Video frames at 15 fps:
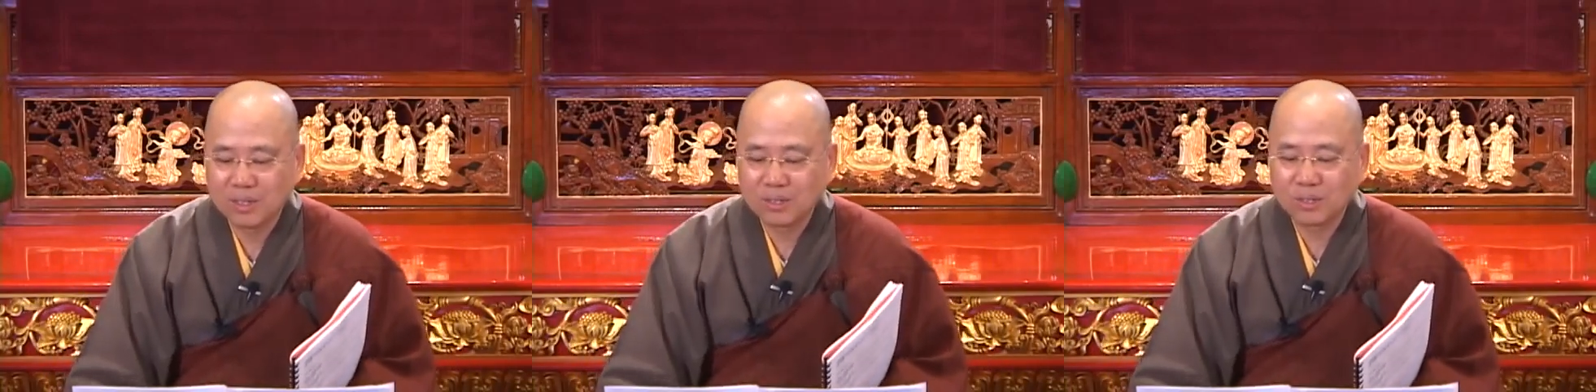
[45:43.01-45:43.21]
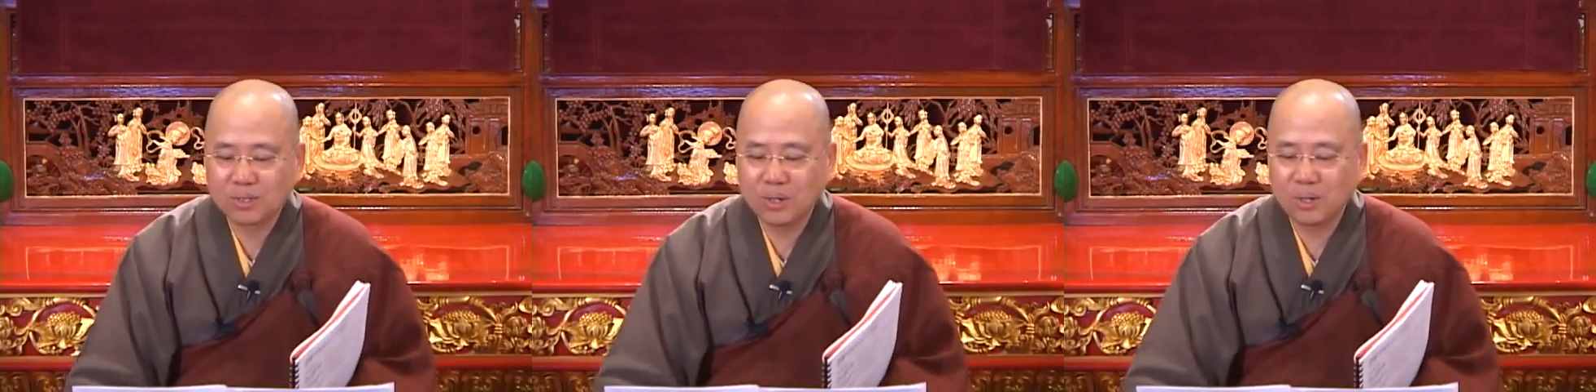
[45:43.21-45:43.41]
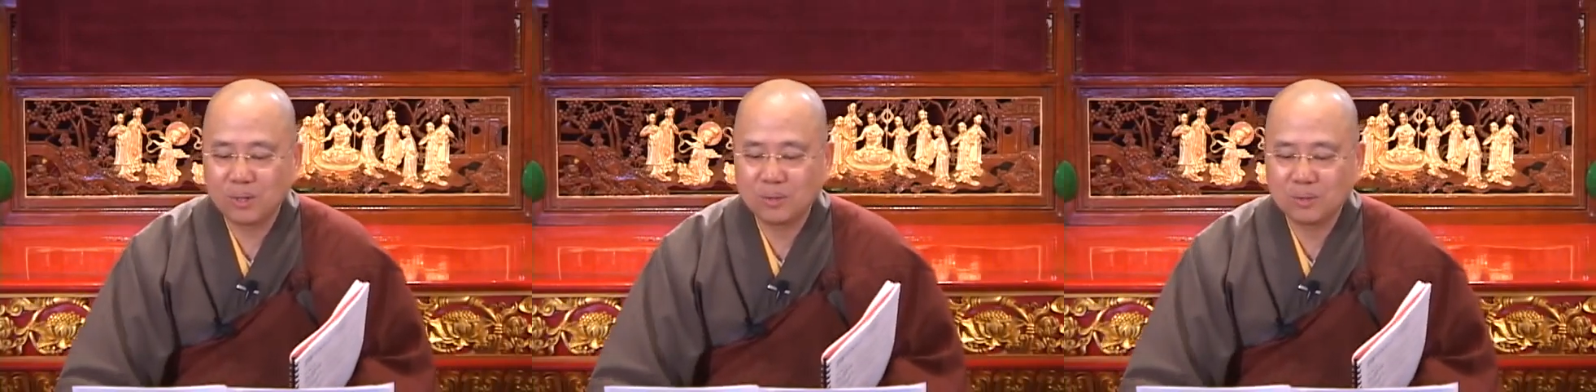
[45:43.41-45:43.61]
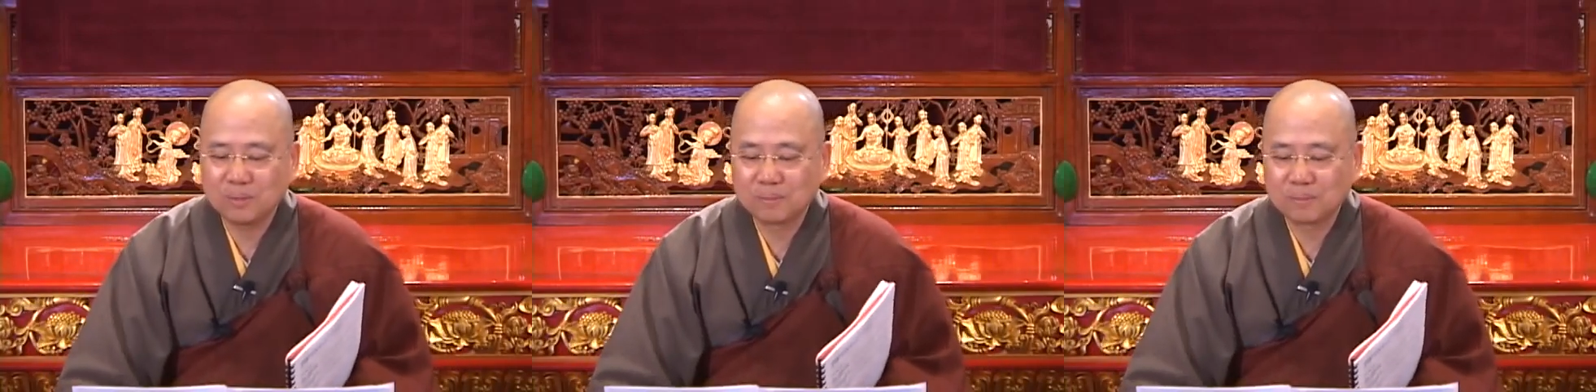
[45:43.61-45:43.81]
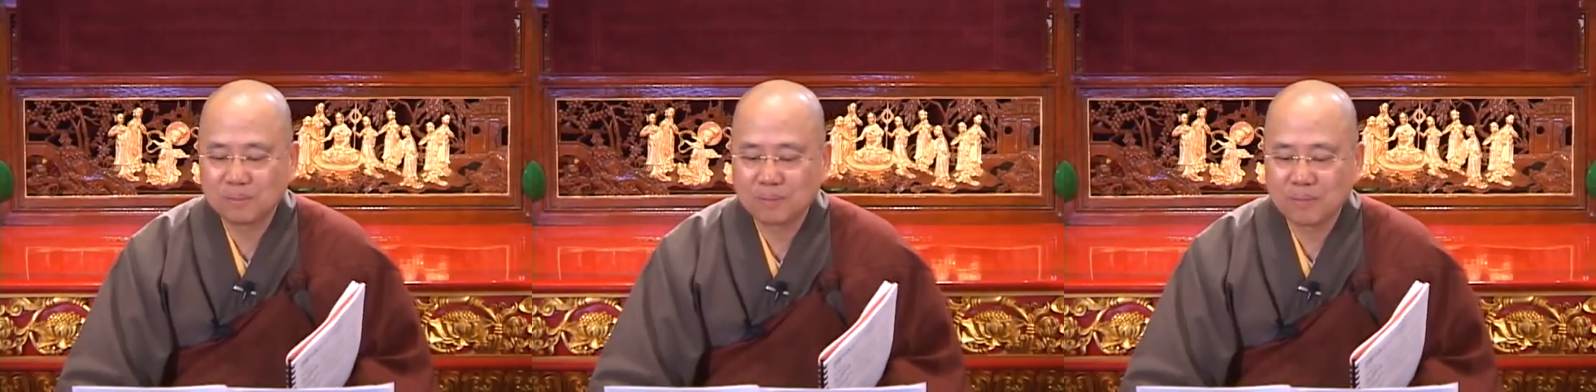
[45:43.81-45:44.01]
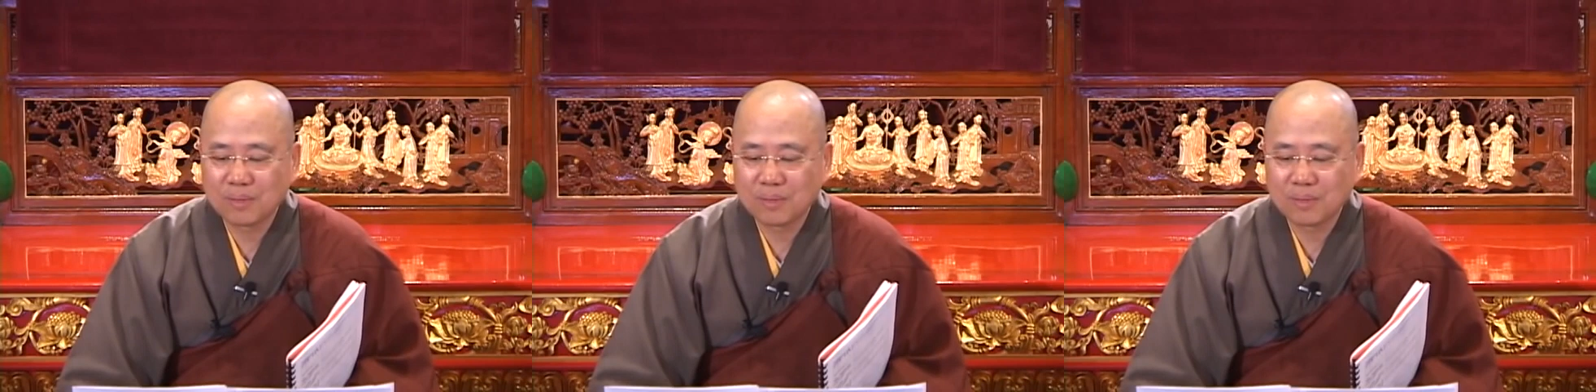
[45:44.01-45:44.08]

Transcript: So,